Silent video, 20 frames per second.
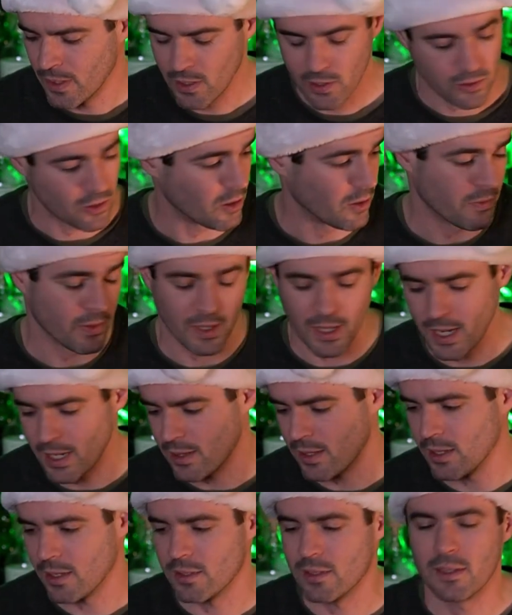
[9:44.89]
So if you
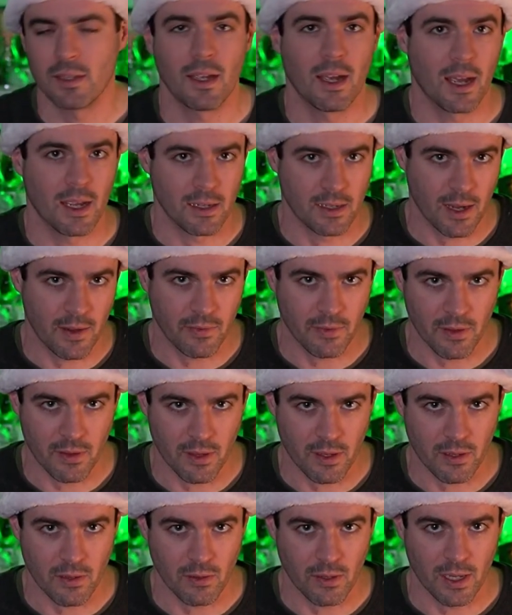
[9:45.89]
like this, I definitely
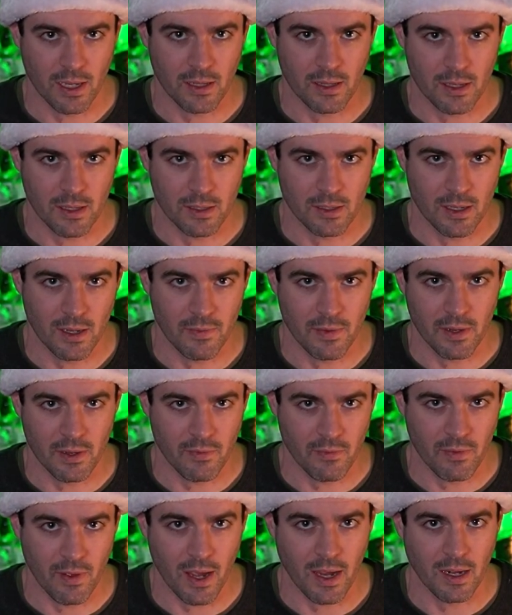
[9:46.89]
think you'll like this. If you
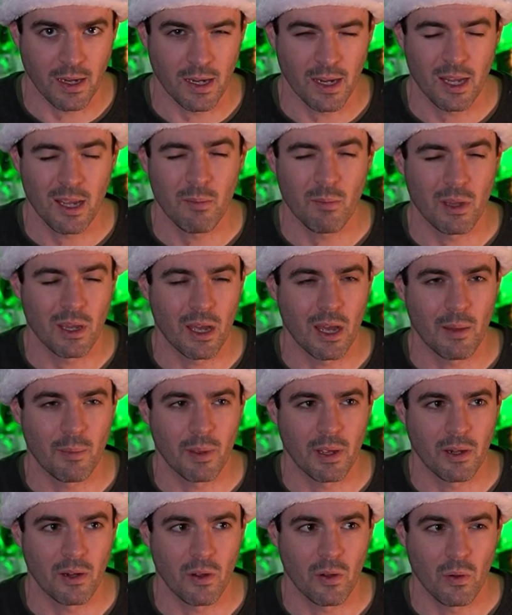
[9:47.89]
can find it, hit me up.
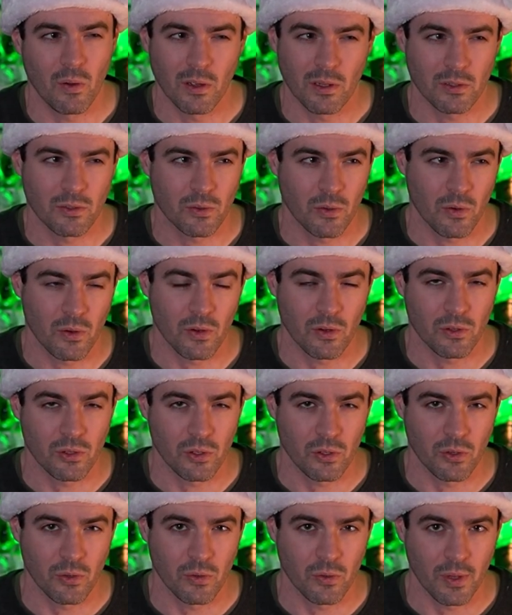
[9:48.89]
I know a store or
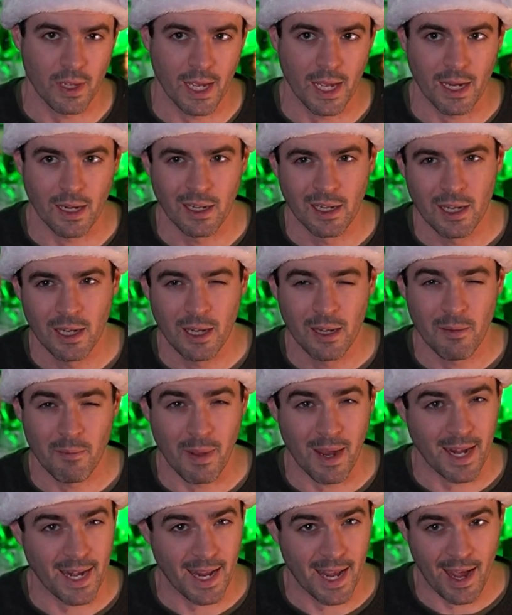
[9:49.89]
two that
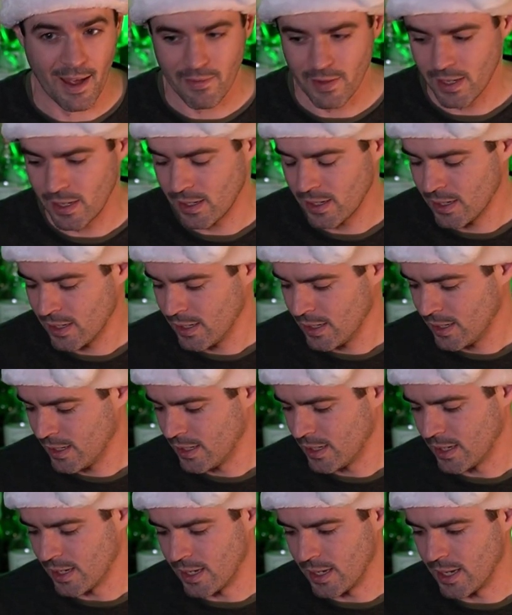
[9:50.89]
might have it.
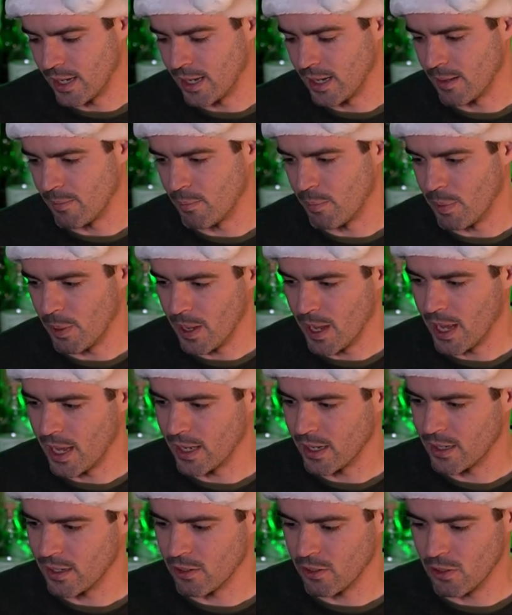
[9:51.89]

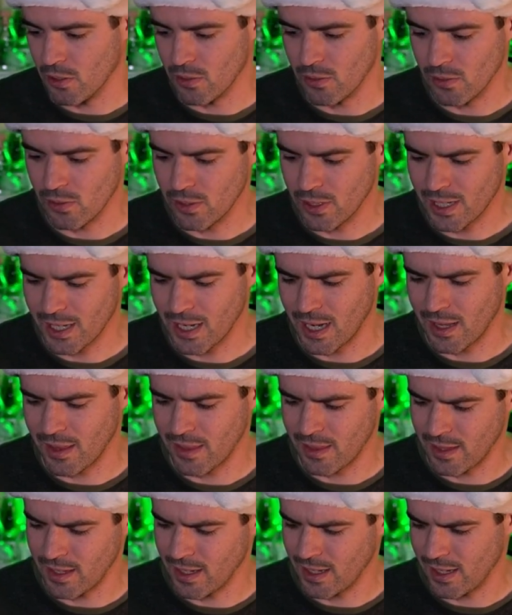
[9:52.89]
But you're looking, I
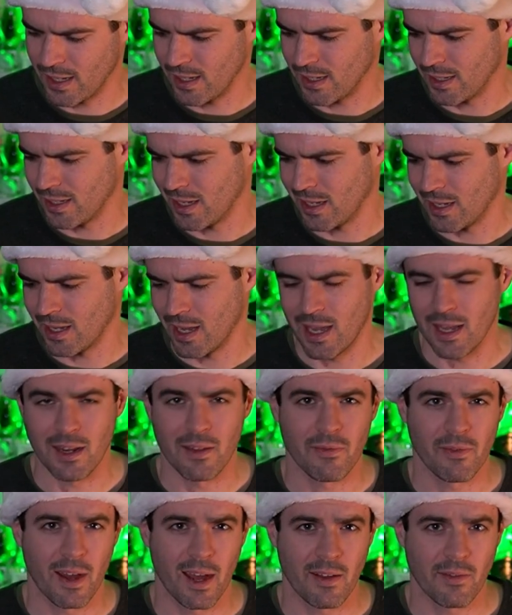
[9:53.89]
think, at like
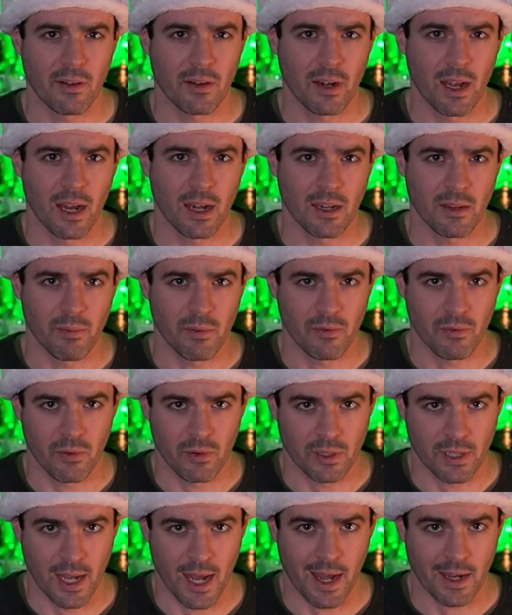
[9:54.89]
85 or 90
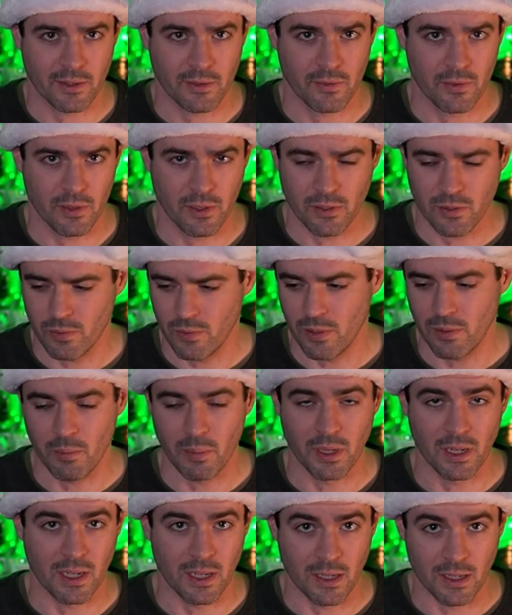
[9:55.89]
before tax for this one,
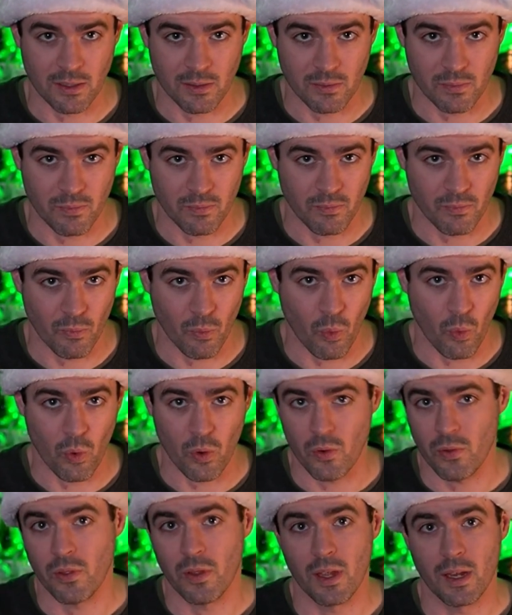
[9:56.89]
but it is
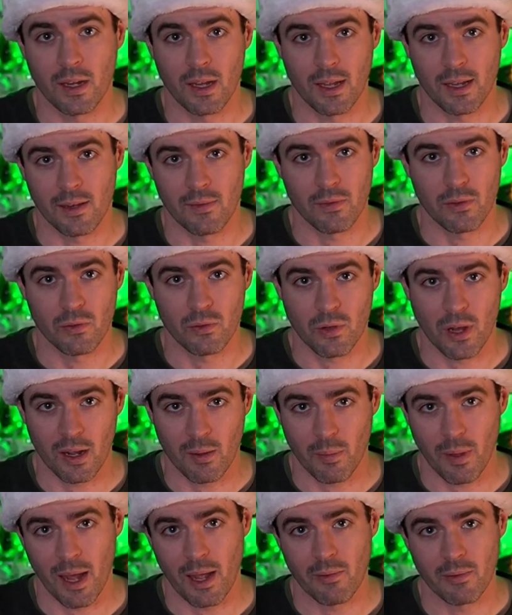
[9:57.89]
worth it. And if you try to
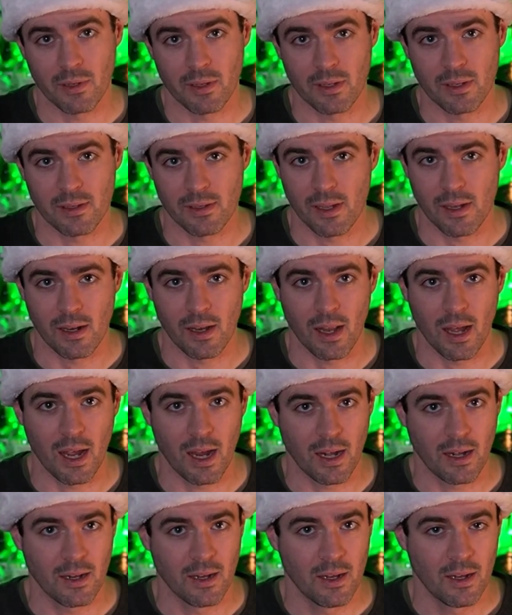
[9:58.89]
buy one of these
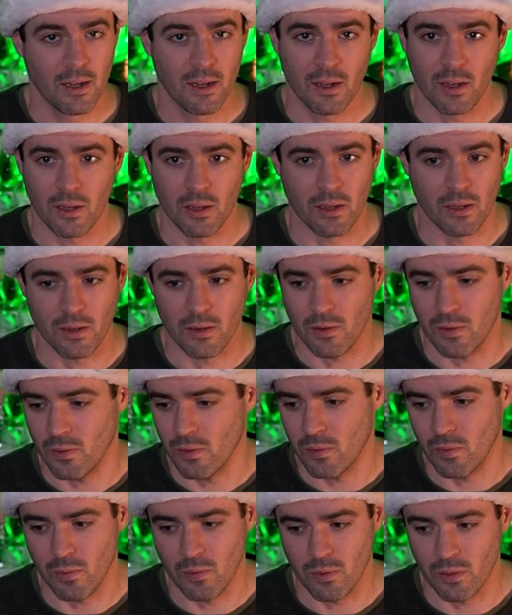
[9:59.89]
online,
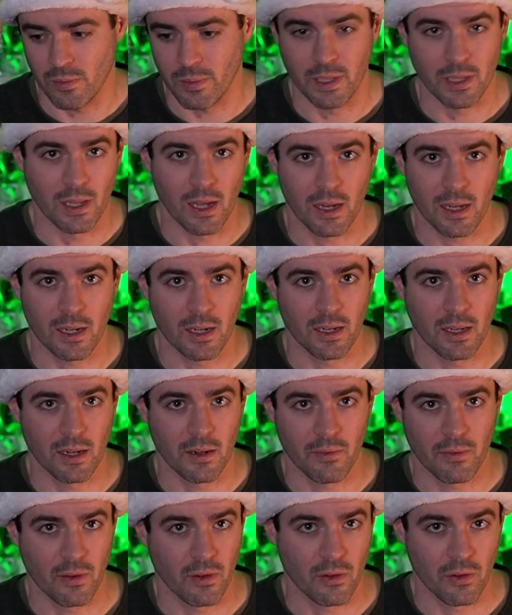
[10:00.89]
you will be lucky to get
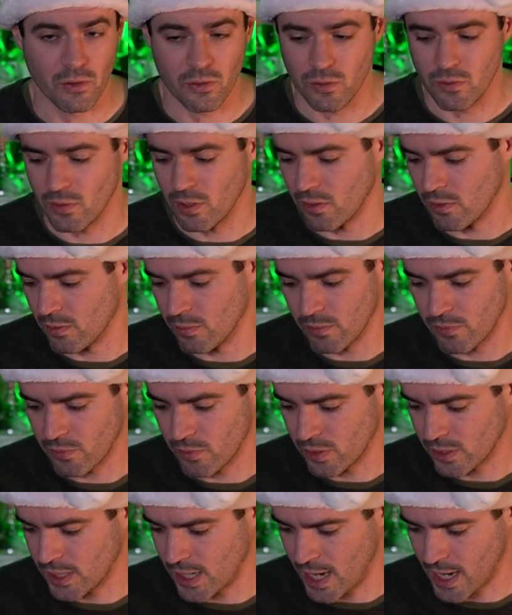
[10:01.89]
it for under $200
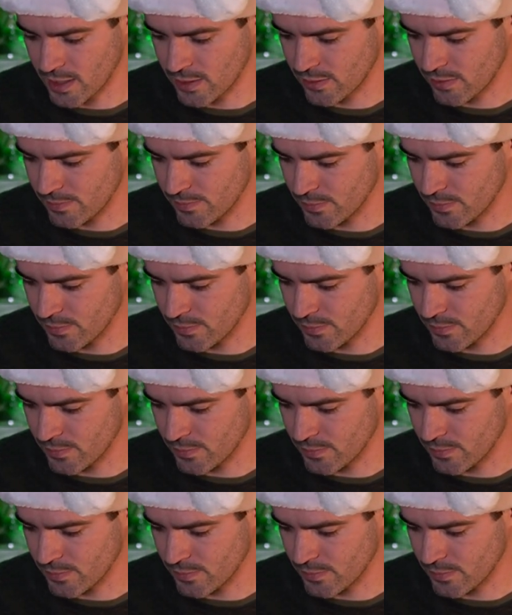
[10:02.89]
before tax.